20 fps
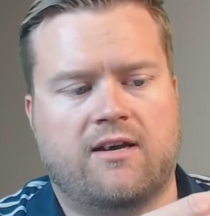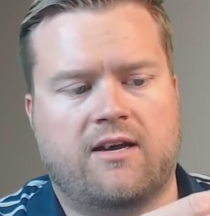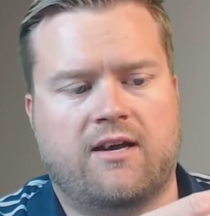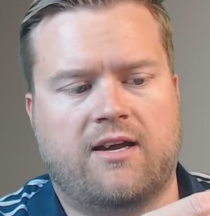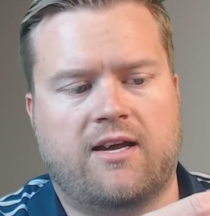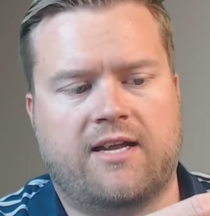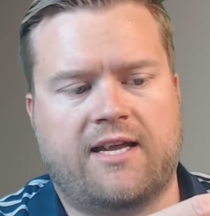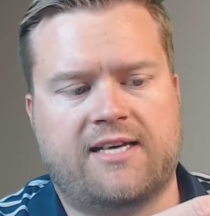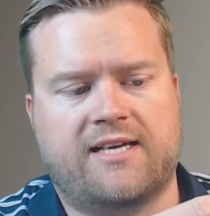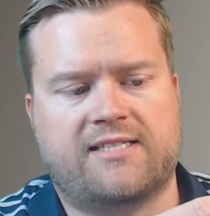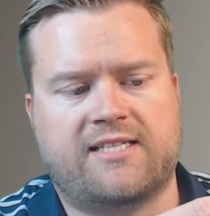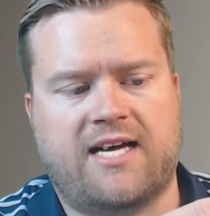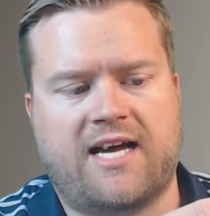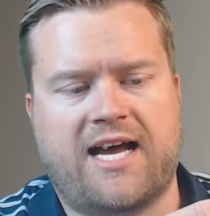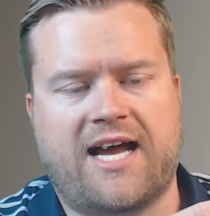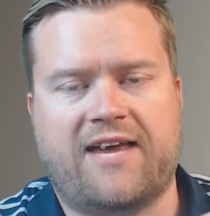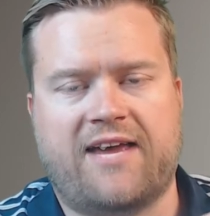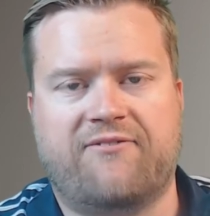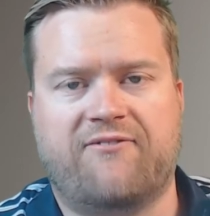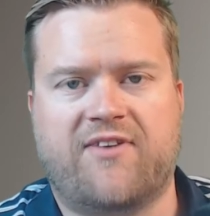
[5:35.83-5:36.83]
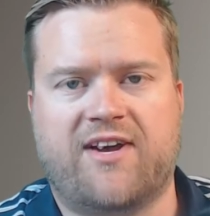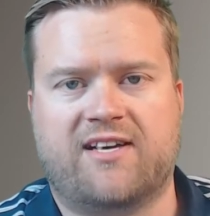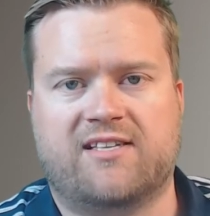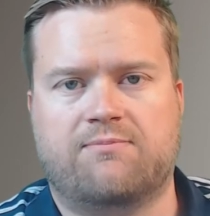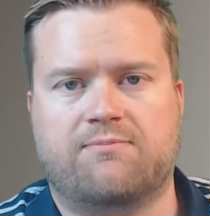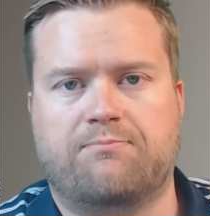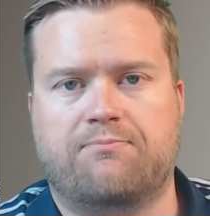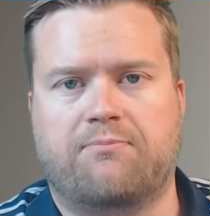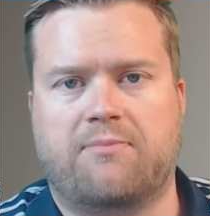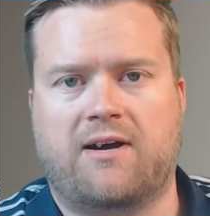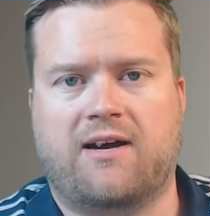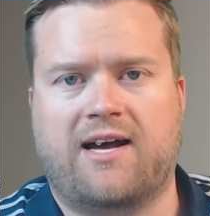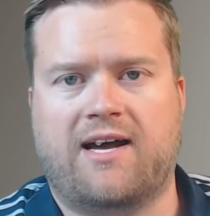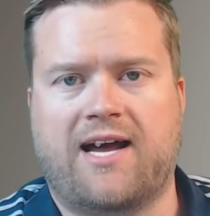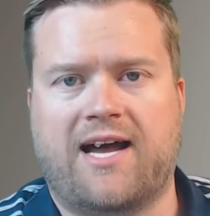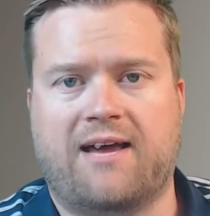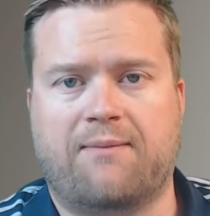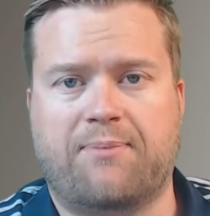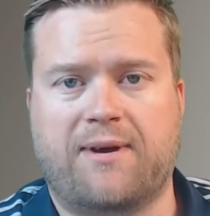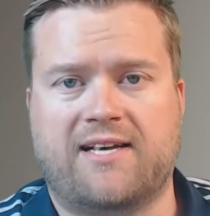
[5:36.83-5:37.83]
It has a high
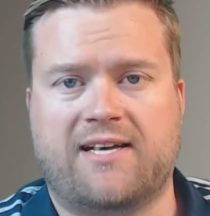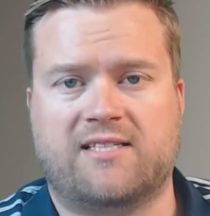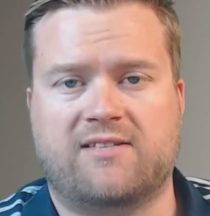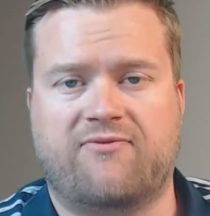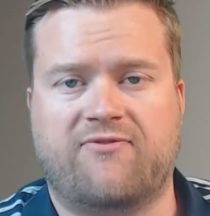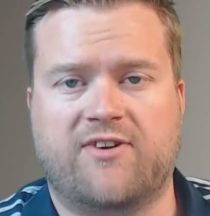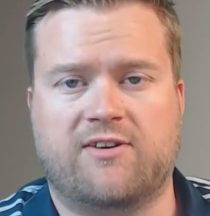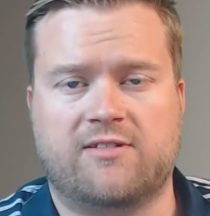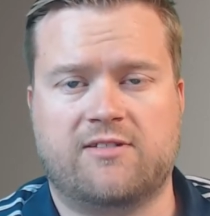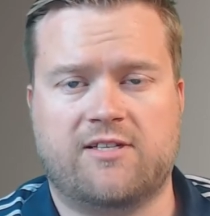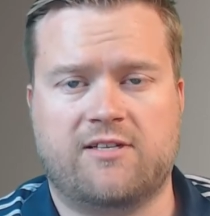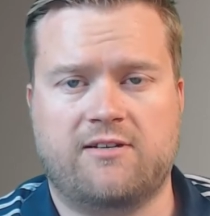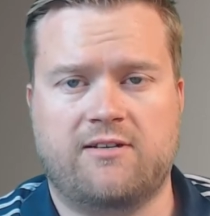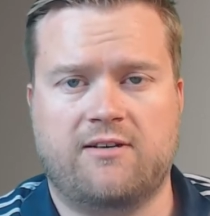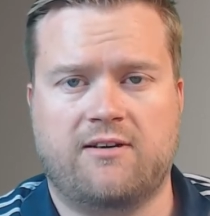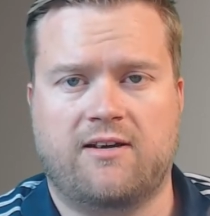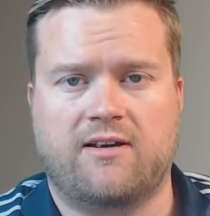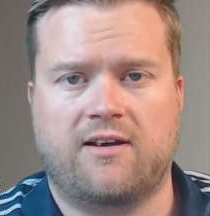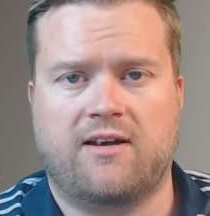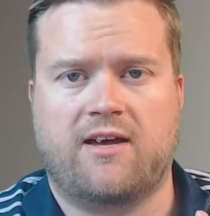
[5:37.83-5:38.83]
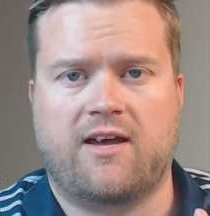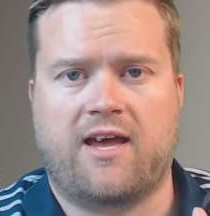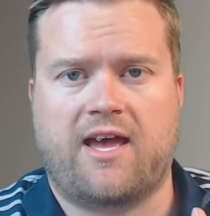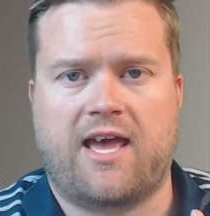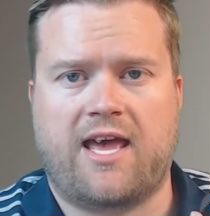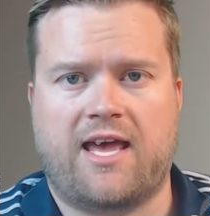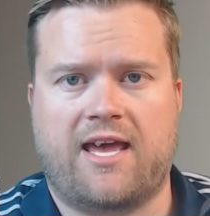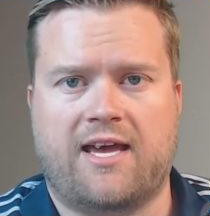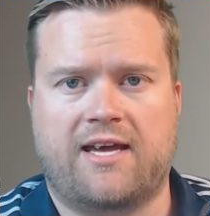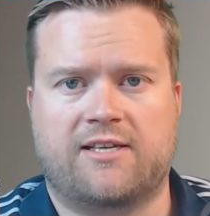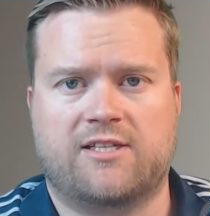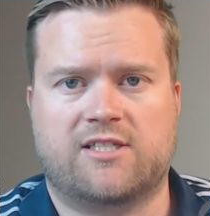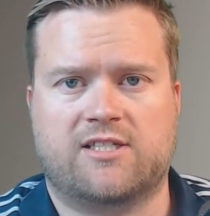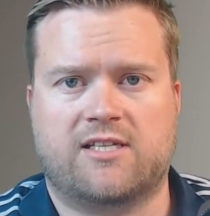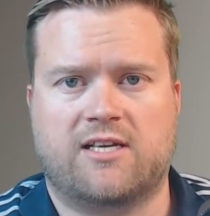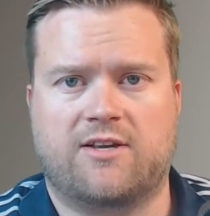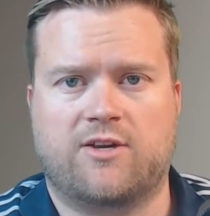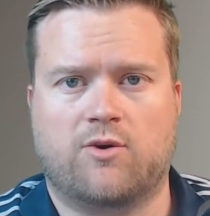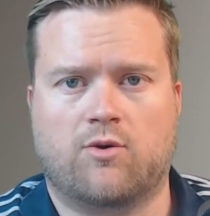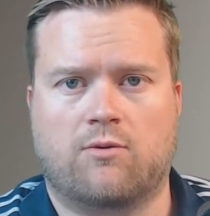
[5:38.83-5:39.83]
pass filter and just
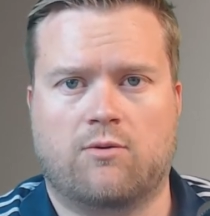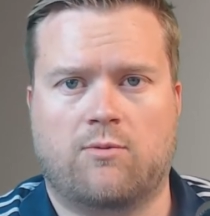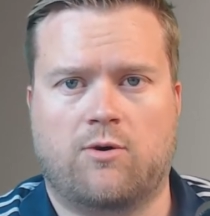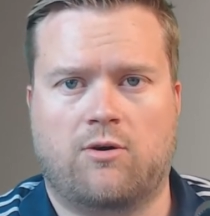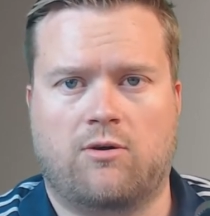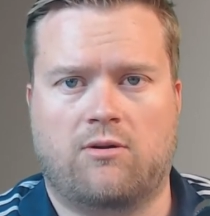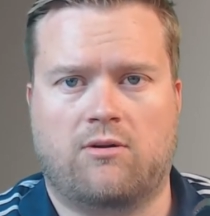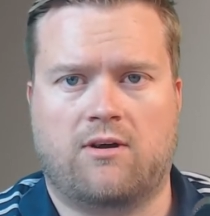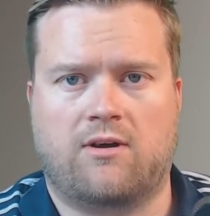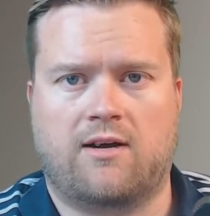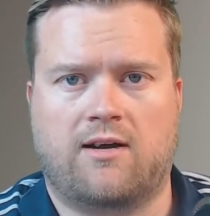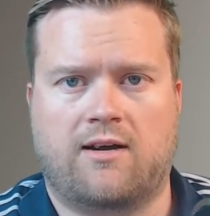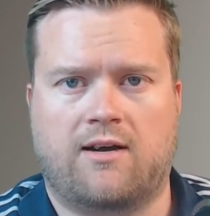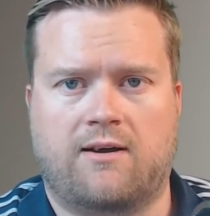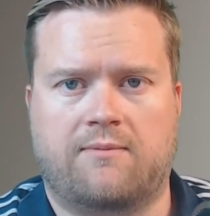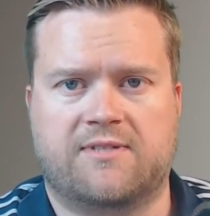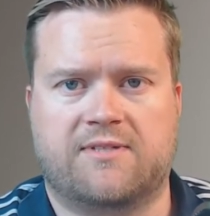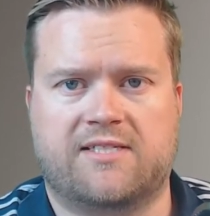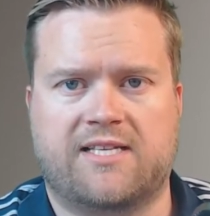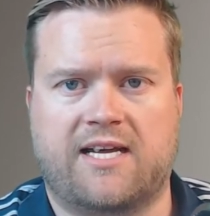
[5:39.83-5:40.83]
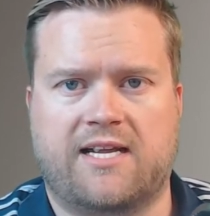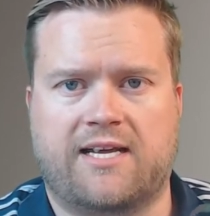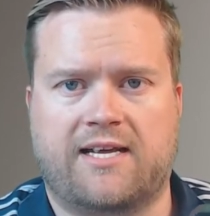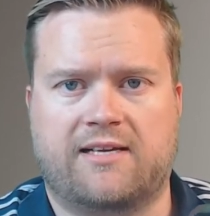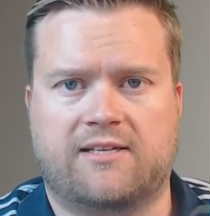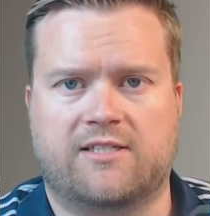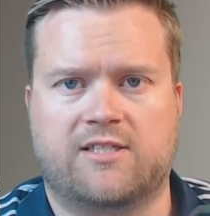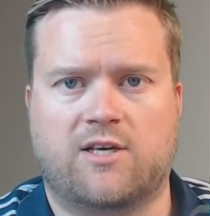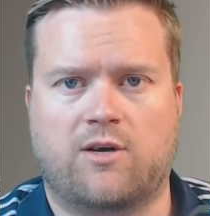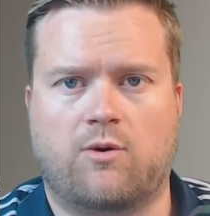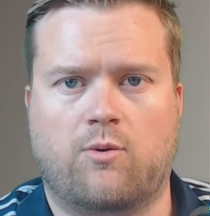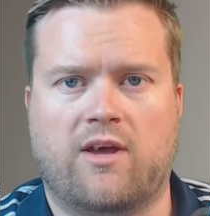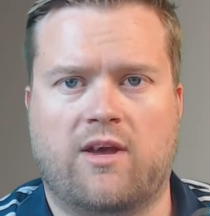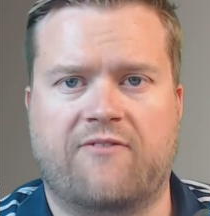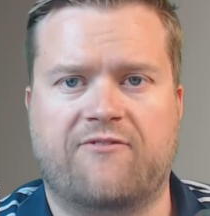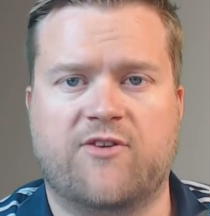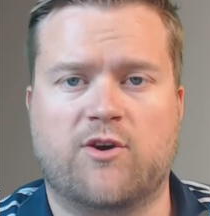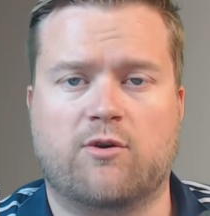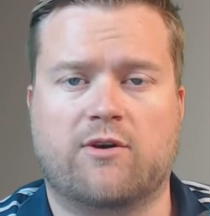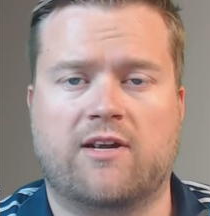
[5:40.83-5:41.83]
a normal setting. So
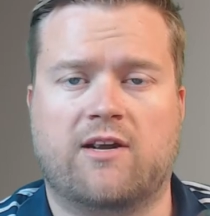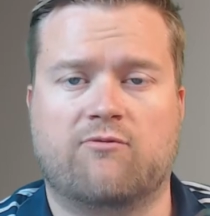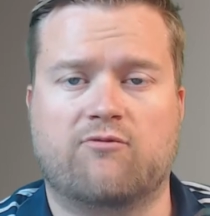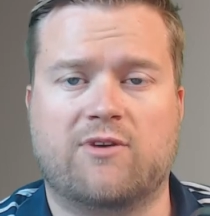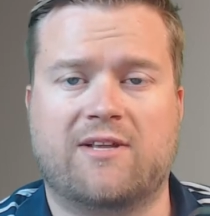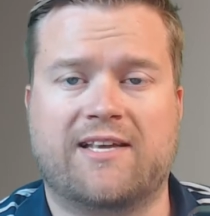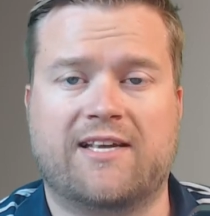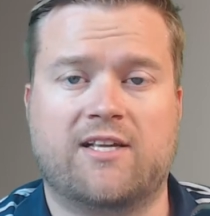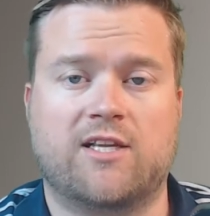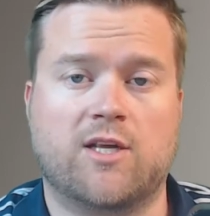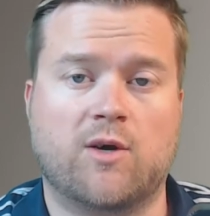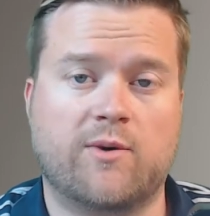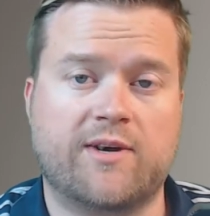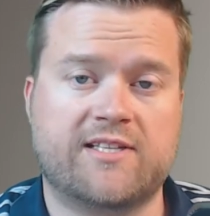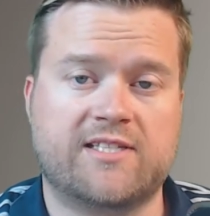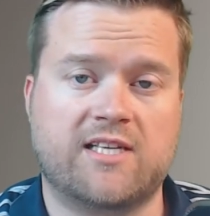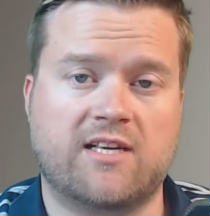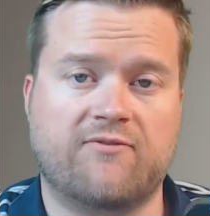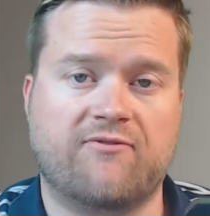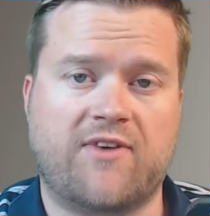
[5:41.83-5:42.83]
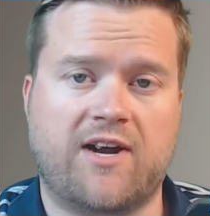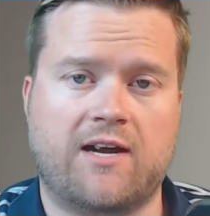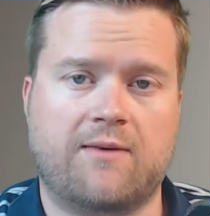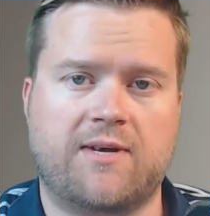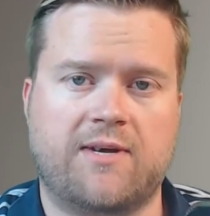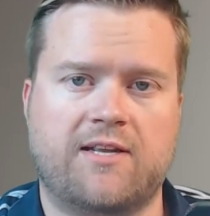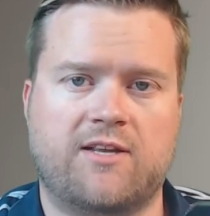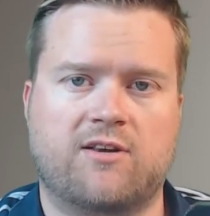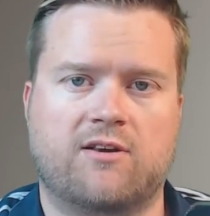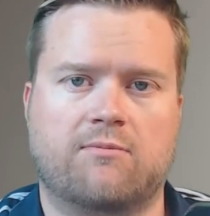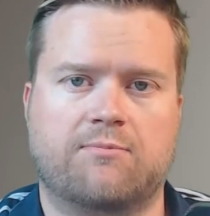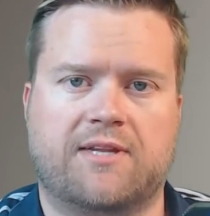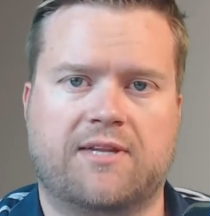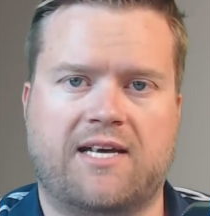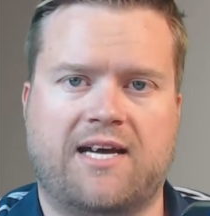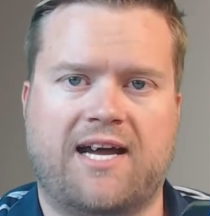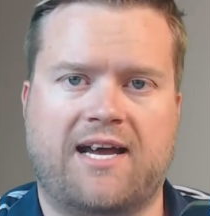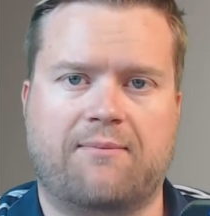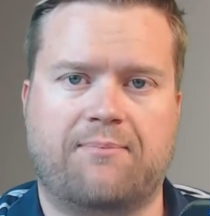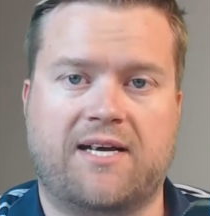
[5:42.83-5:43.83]
if you're in a really noisy environment, you can put the
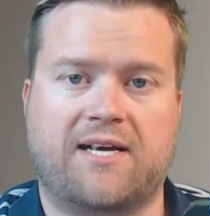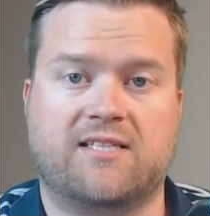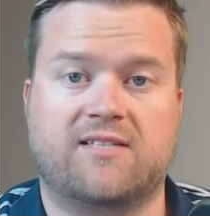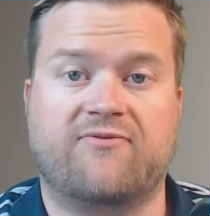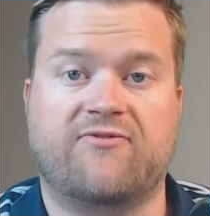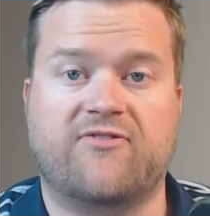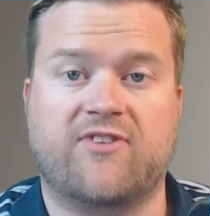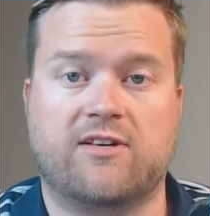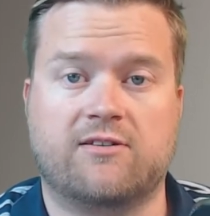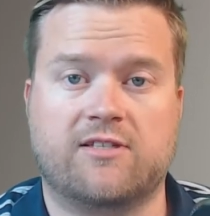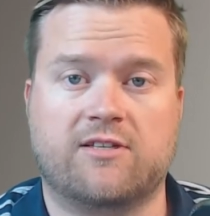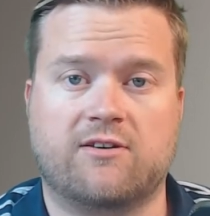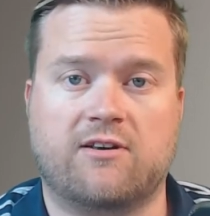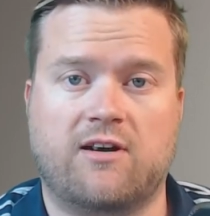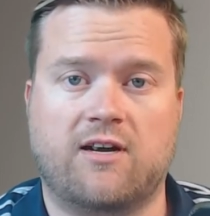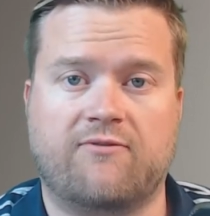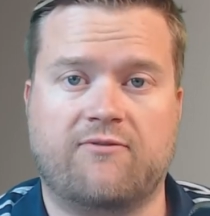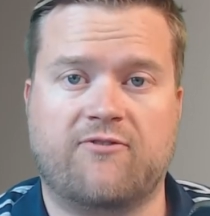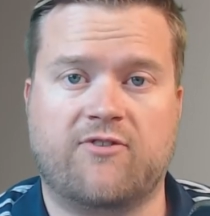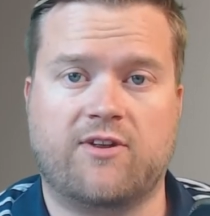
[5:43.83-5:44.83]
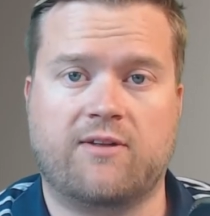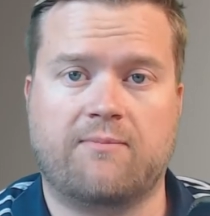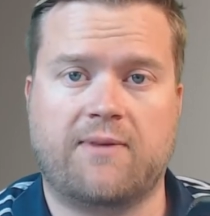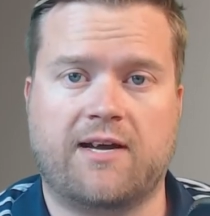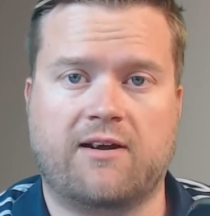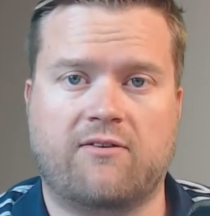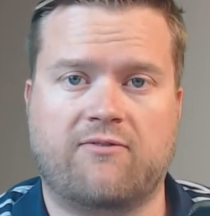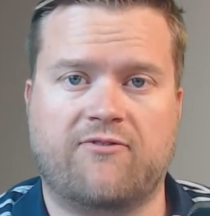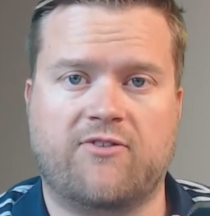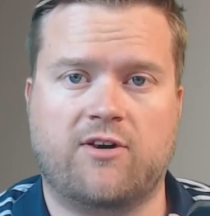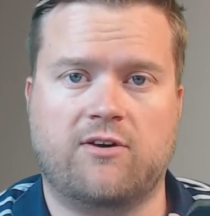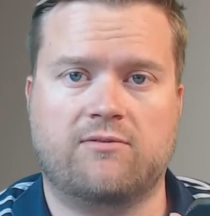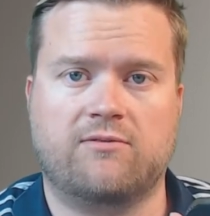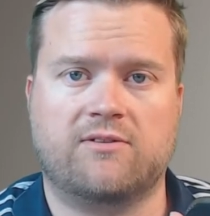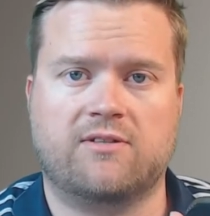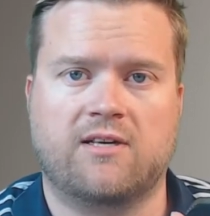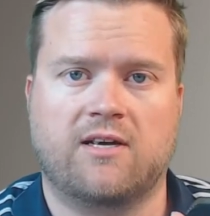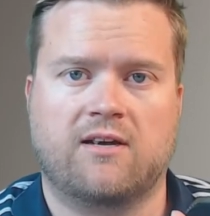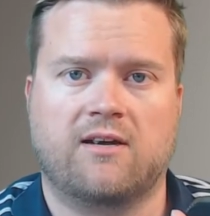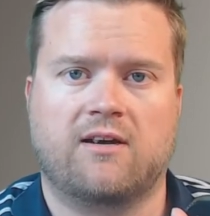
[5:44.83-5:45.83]
high pass filter on for the microphone.